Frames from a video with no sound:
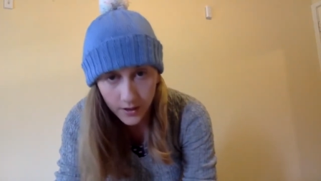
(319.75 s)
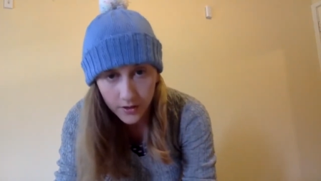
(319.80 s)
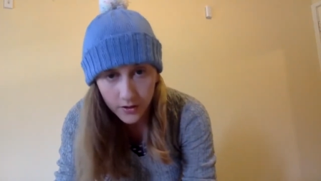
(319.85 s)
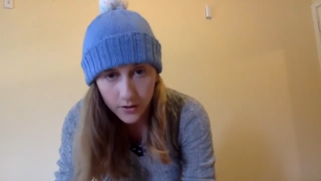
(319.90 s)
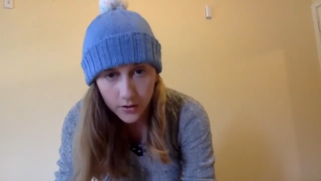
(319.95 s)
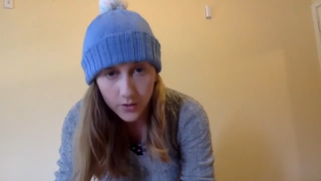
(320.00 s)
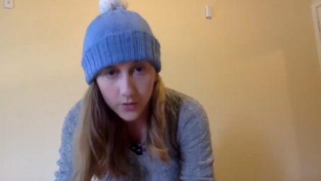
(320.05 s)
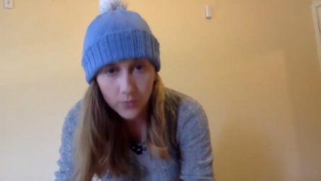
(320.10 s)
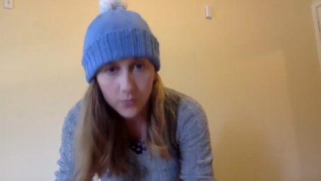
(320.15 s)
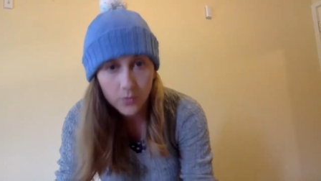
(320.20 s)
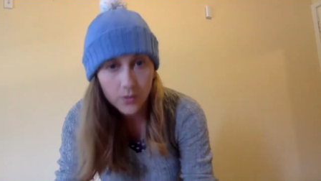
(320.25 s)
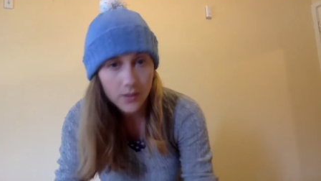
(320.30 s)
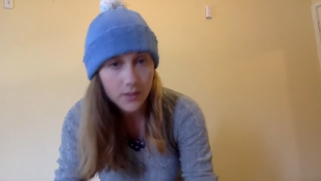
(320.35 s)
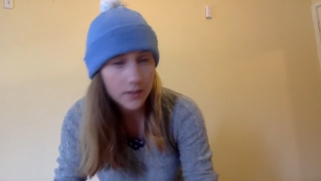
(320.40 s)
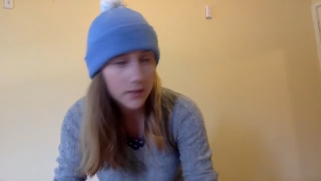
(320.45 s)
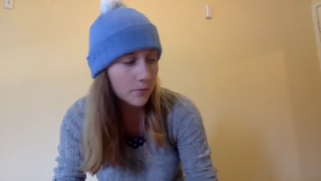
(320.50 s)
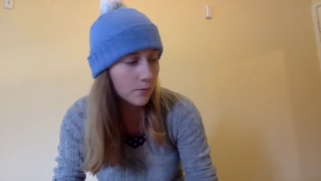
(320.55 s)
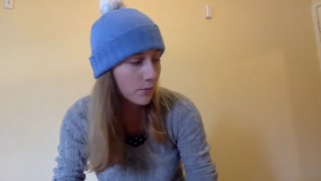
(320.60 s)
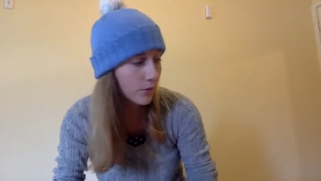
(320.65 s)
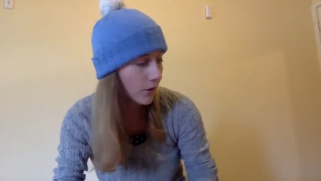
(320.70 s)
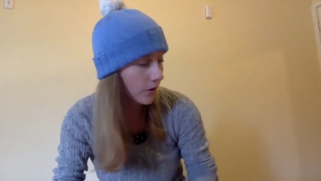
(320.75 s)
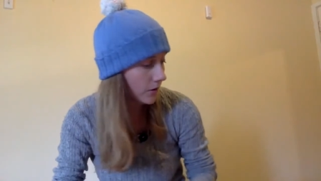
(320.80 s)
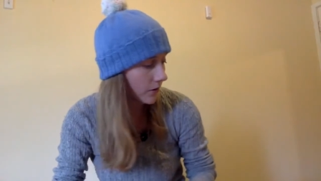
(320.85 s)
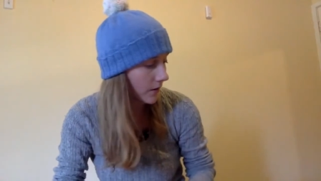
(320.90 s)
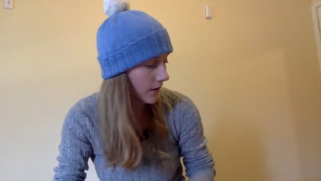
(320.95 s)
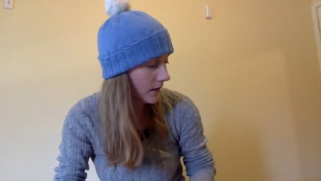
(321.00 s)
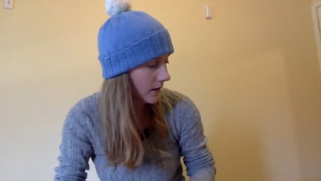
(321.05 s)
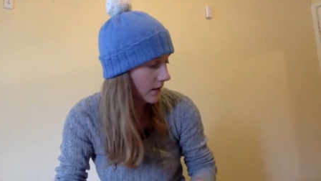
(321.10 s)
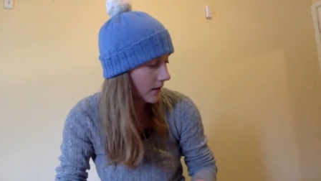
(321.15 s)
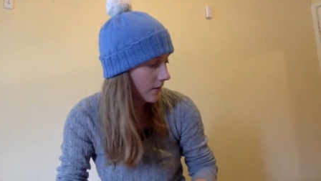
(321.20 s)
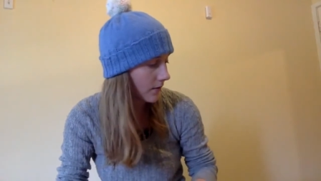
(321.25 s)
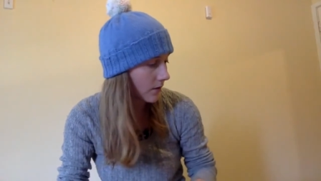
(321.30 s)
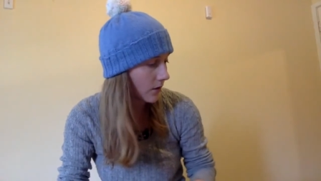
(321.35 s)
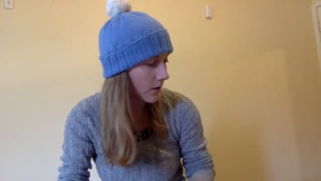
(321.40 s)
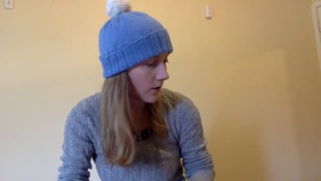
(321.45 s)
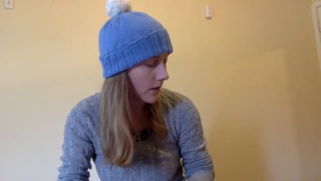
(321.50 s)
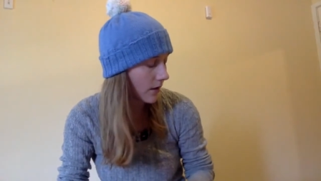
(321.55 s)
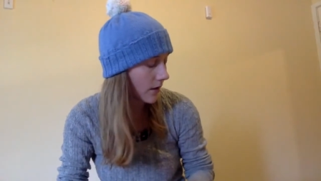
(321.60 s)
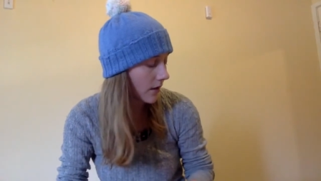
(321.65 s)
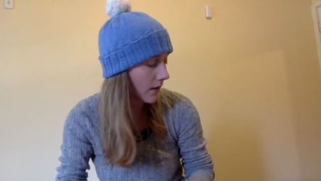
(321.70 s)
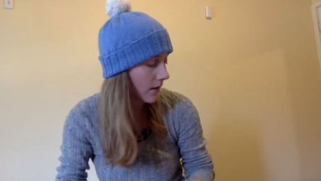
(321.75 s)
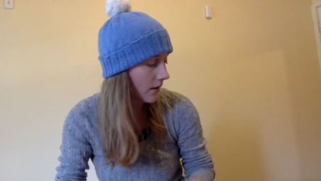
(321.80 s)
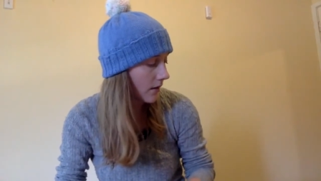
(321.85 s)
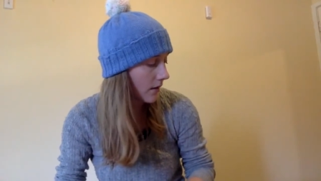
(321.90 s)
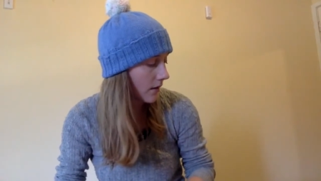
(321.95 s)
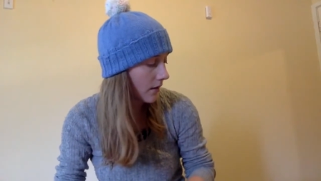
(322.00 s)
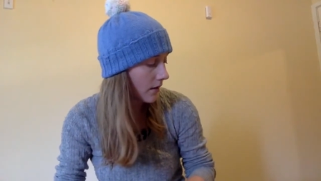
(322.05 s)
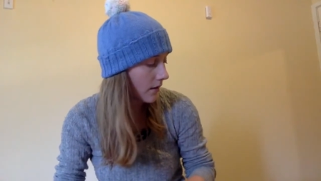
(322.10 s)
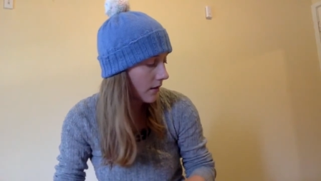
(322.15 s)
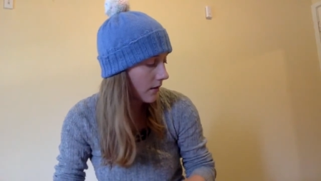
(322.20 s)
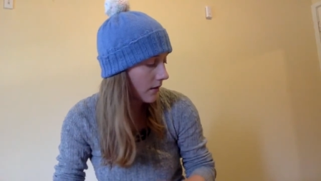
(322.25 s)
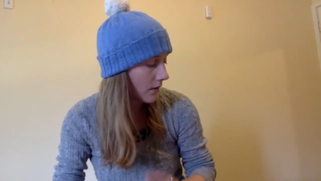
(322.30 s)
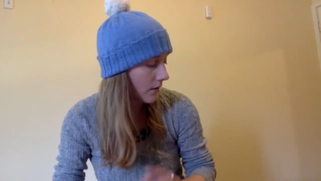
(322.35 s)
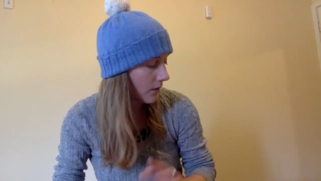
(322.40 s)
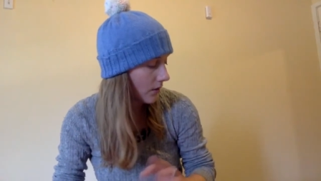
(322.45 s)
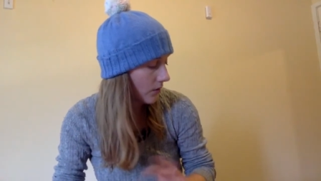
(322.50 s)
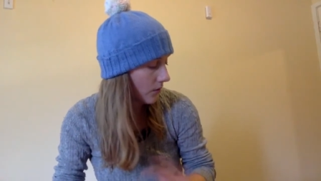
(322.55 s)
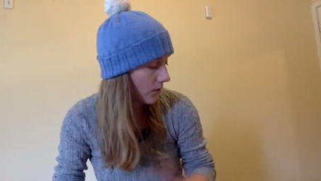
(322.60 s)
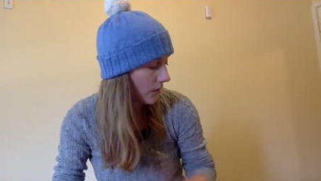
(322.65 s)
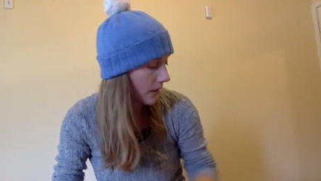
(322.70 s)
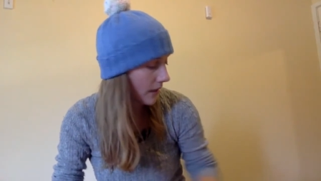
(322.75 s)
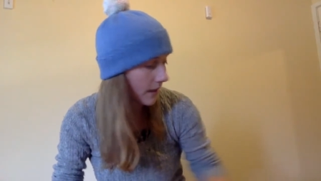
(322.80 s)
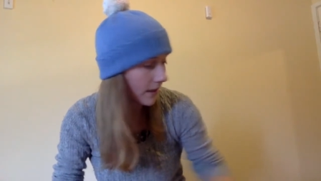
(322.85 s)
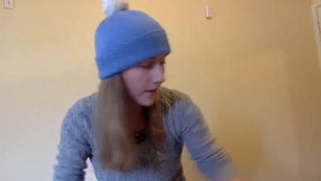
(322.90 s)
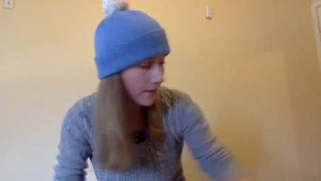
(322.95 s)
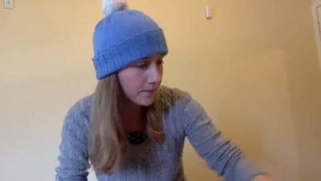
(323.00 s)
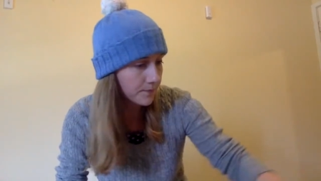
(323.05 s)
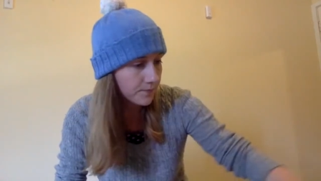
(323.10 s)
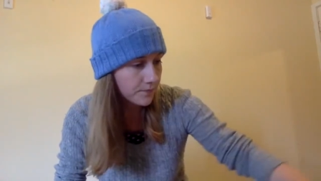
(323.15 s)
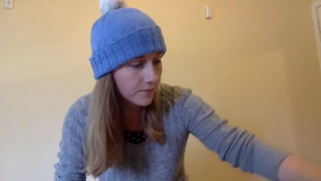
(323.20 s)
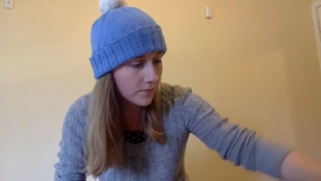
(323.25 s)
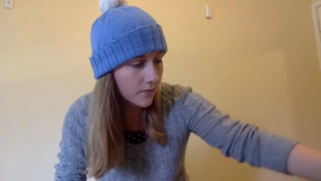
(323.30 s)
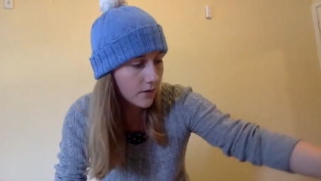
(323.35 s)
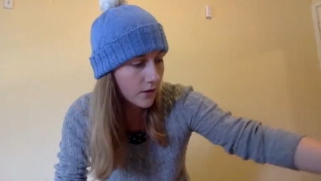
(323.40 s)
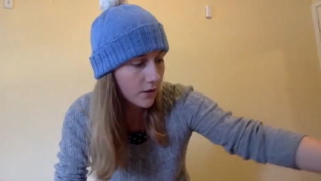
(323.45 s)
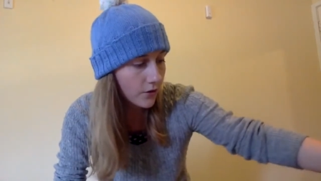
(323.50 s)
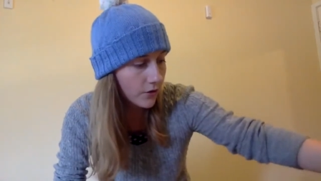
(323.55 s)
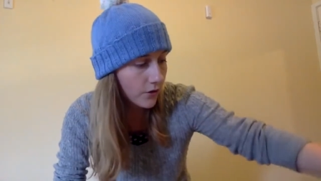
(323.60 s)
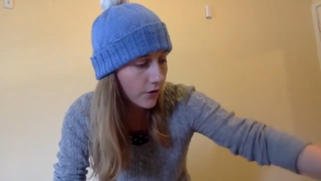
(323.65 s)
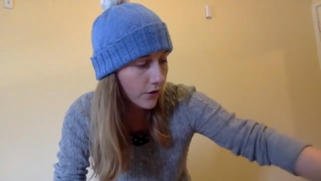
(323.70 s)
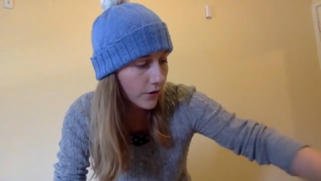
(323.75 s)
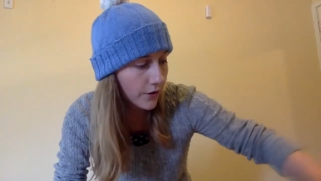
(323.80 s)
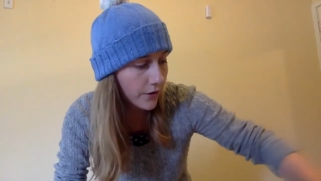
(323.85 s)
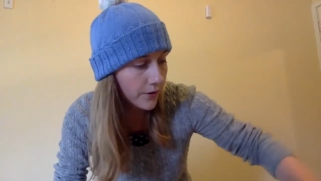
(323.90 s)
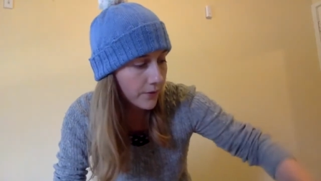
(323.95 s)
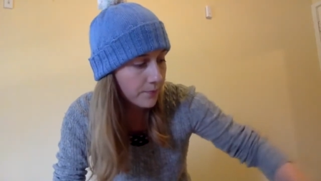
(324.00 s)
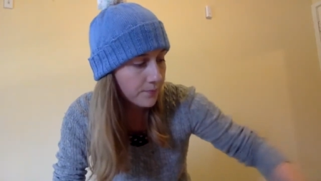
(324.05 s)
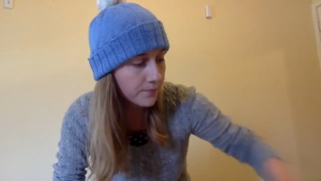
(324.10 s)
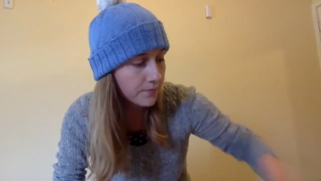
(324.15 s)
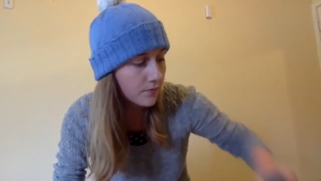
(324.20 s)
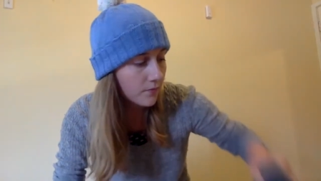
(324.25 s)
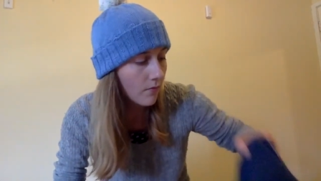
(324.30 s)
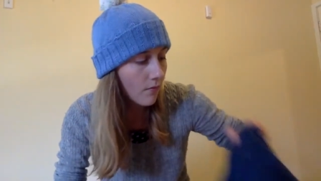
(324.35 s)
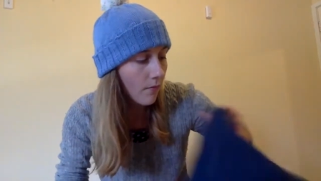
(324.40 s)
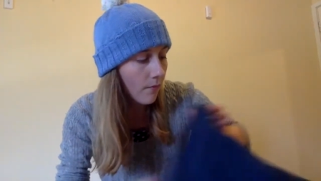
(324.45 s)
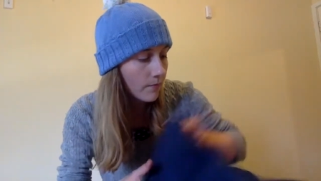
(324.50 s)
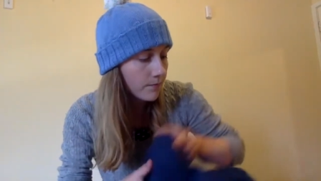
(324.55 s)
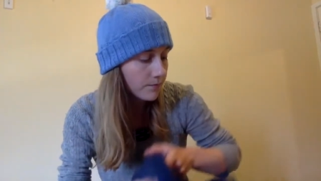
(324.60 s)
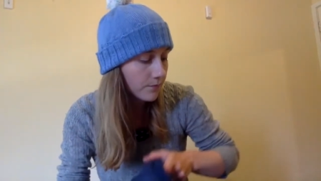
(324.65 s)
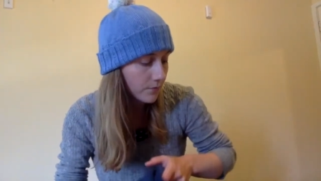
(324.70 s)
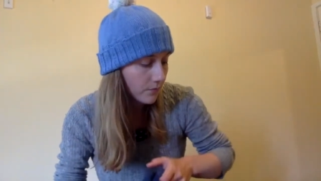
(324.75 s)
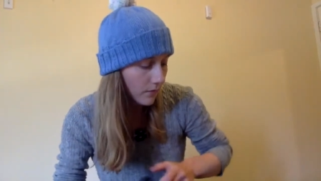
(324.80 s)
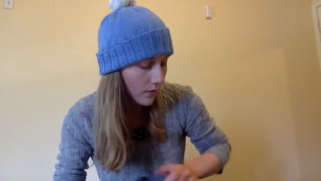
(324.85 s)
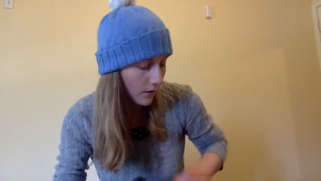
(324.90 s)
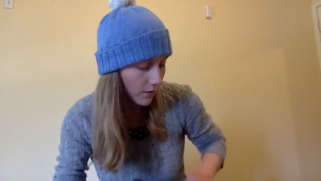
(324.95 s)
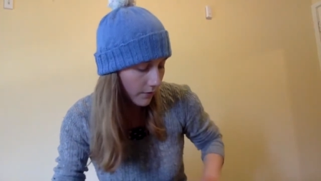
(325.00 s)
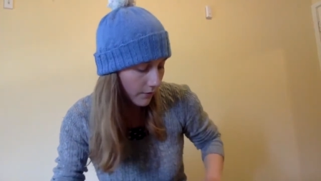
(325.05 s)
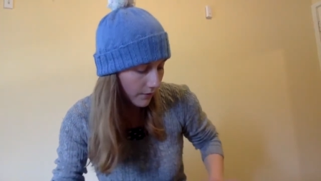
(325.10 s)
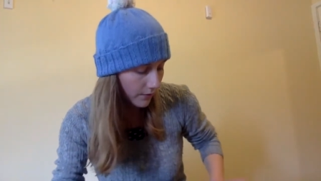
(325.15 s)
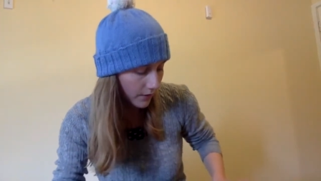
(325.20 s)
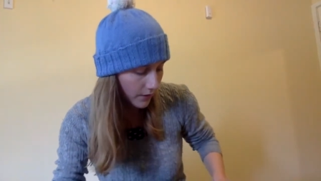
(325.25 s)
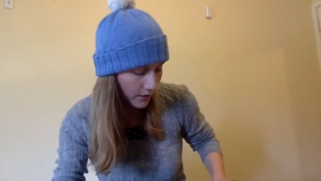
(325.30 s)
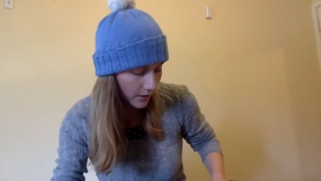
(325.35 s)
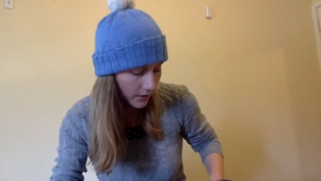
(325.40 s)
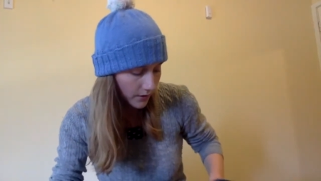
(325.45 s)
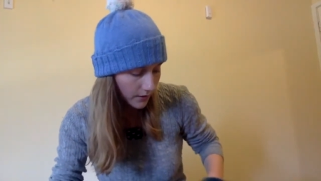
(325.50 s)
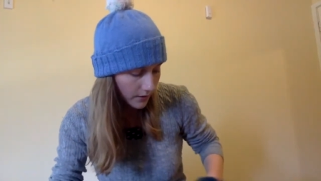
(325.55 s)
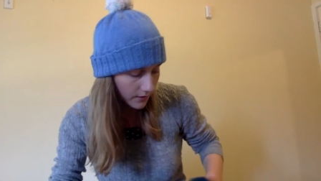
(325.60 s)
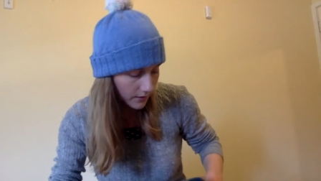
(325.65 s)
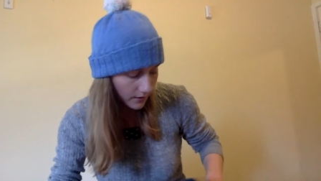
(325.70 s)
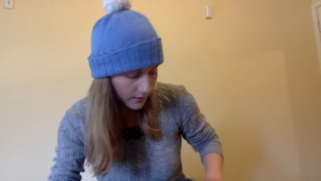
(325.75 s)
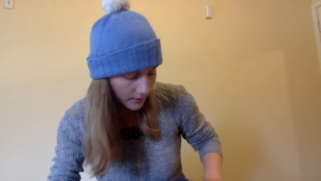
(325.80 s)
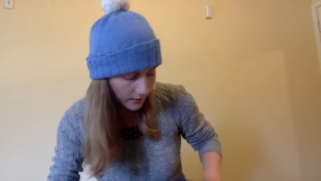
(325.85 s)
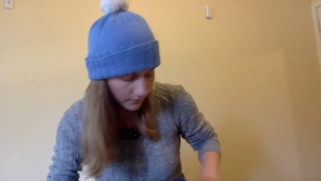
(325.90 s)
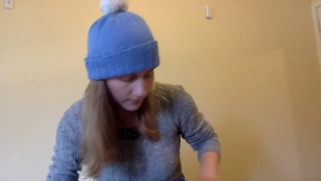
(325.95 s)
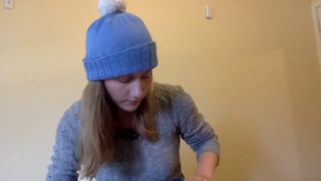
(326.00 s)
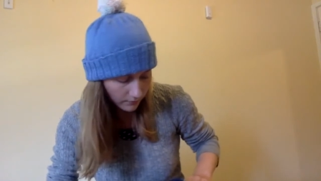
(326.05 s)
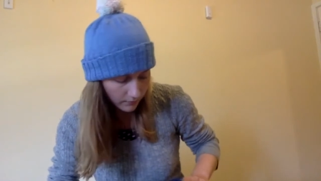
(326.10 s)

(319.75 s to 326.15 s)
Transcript: so works in progress, I've got three to show you. The first